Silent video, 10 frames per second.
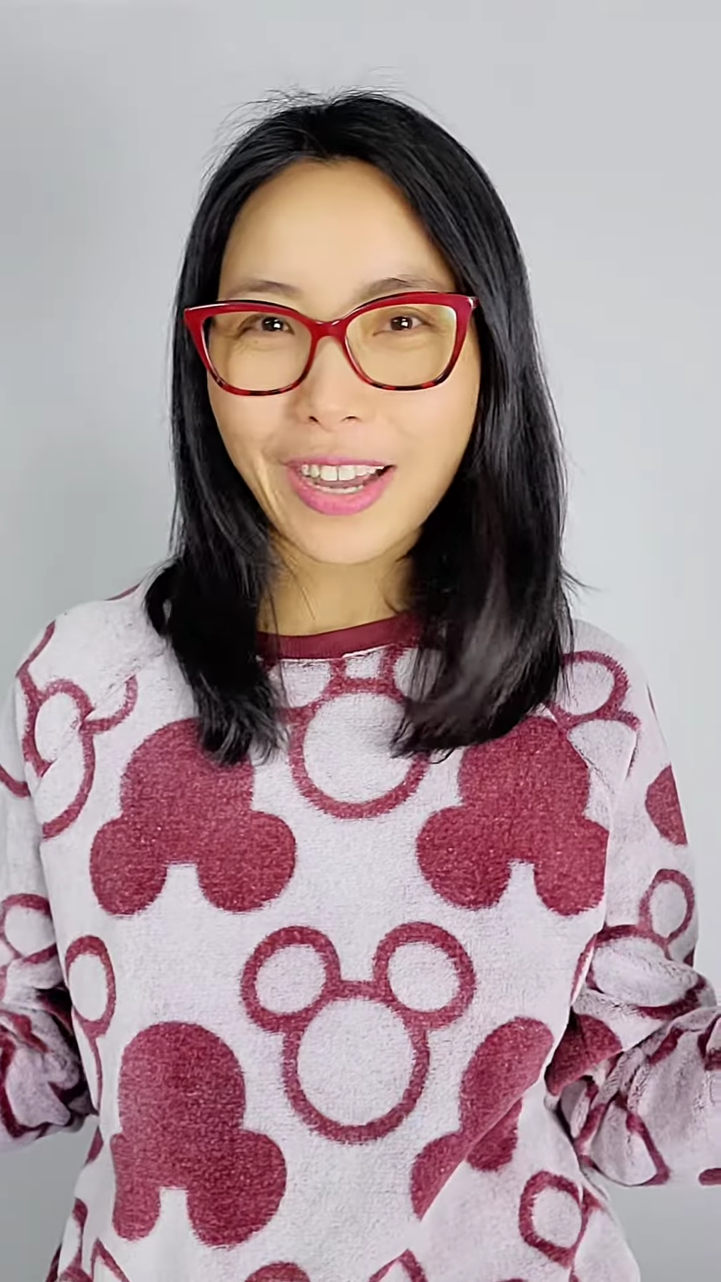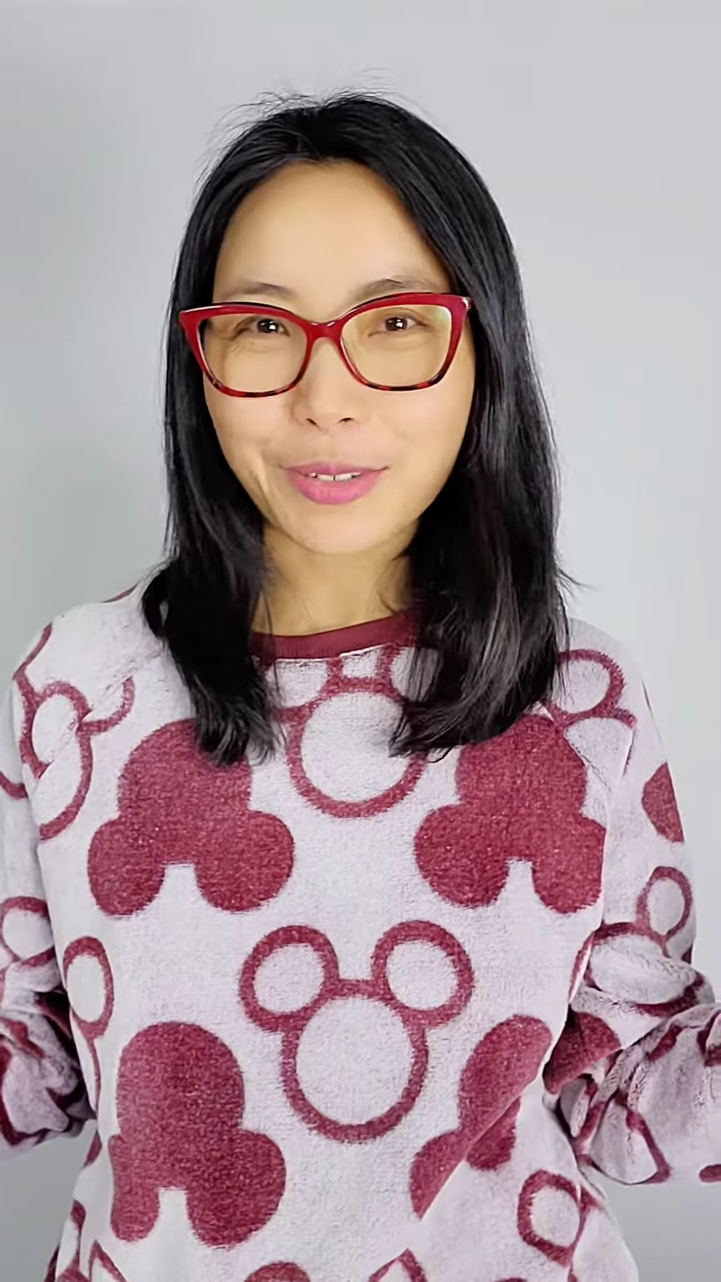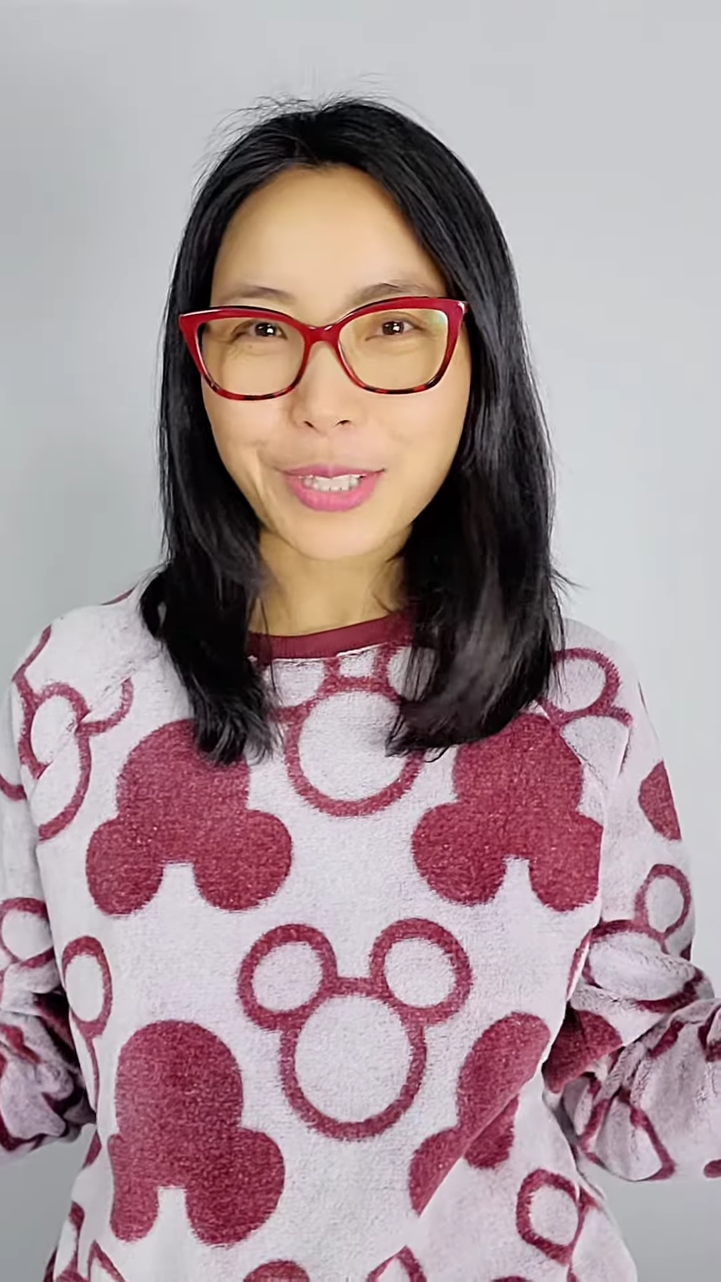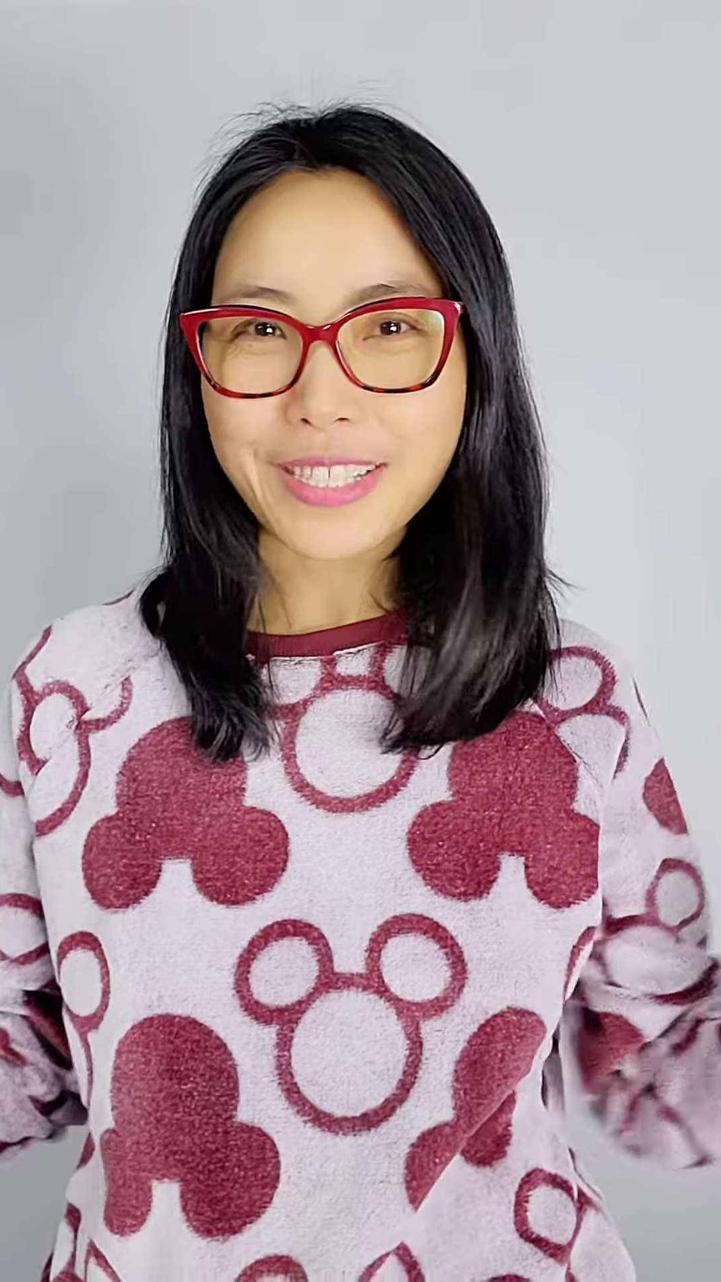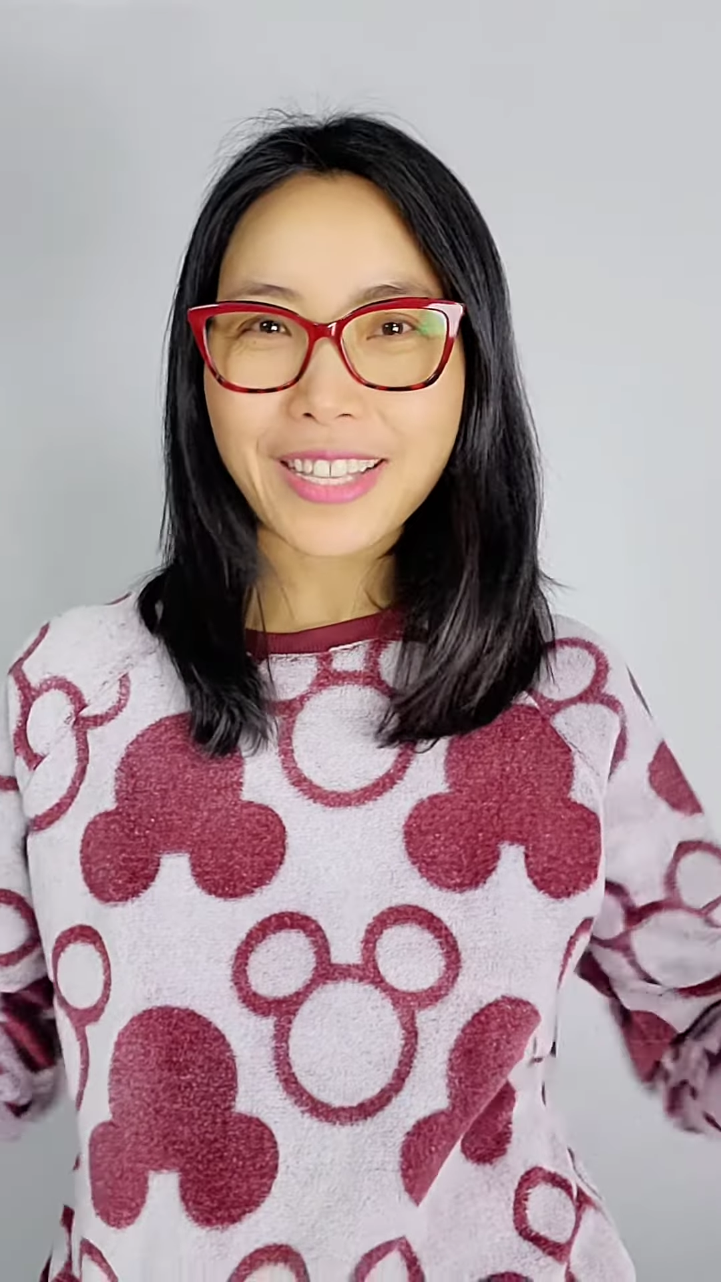I
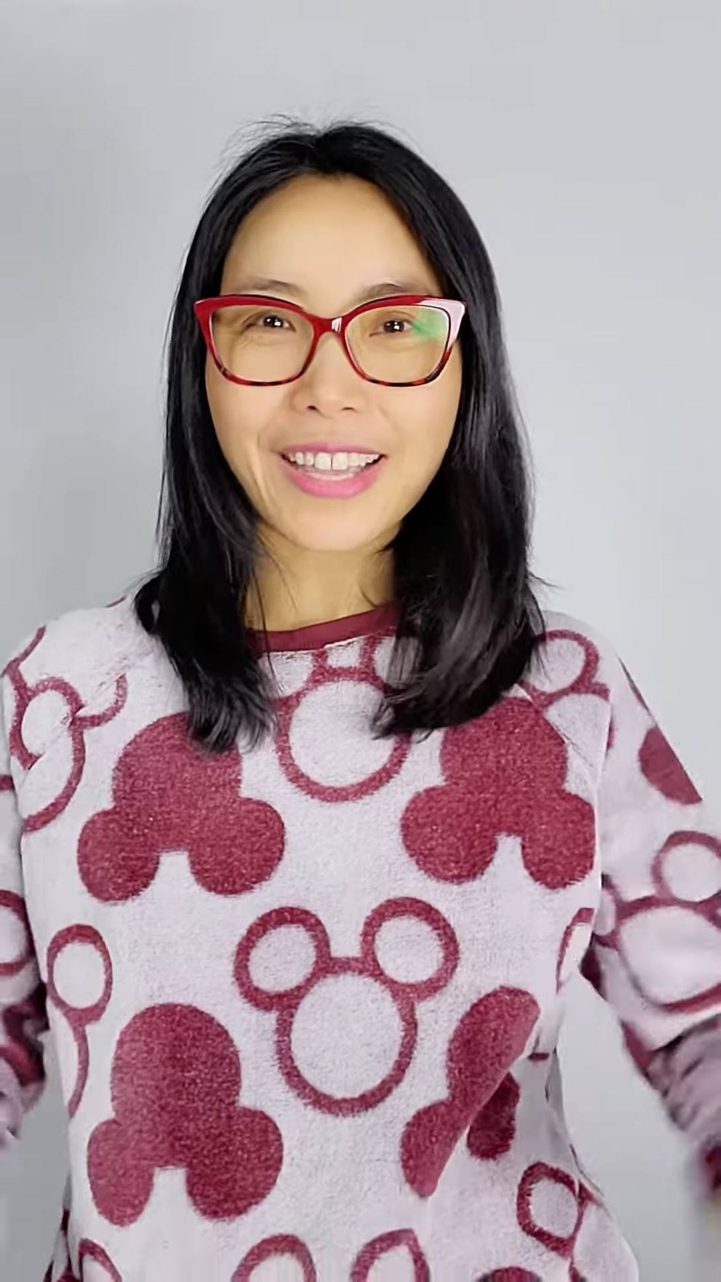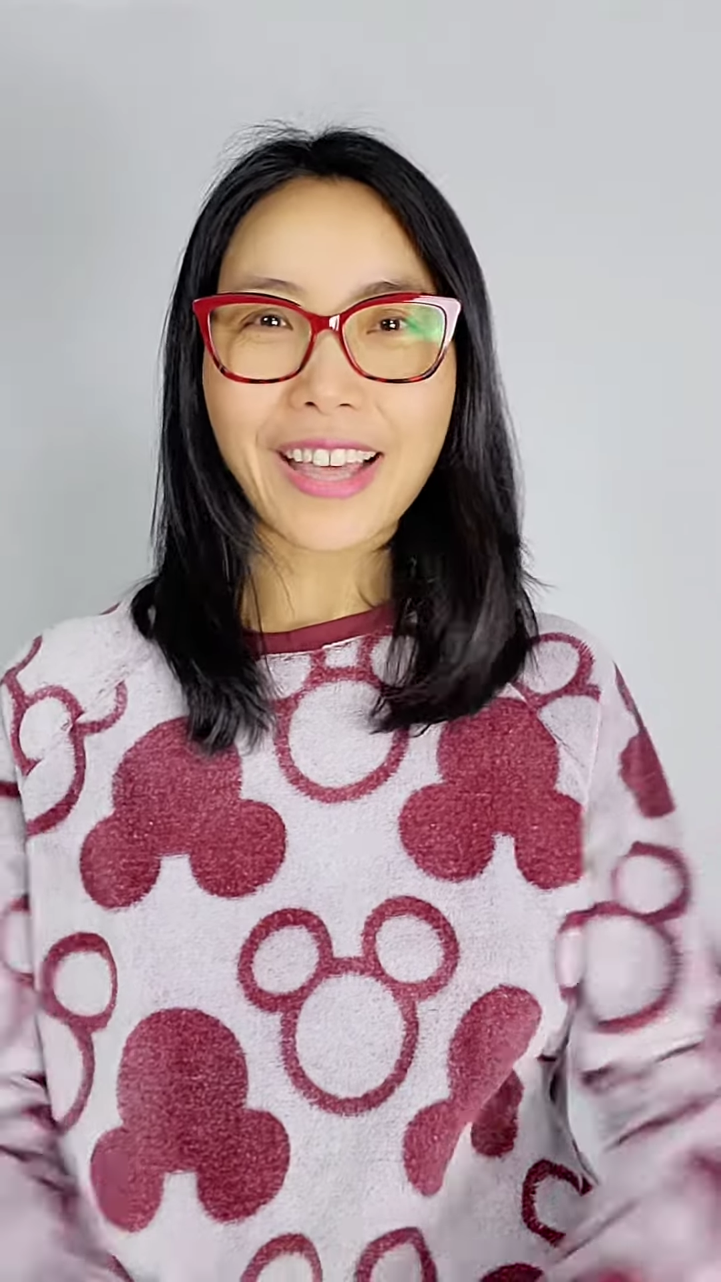would say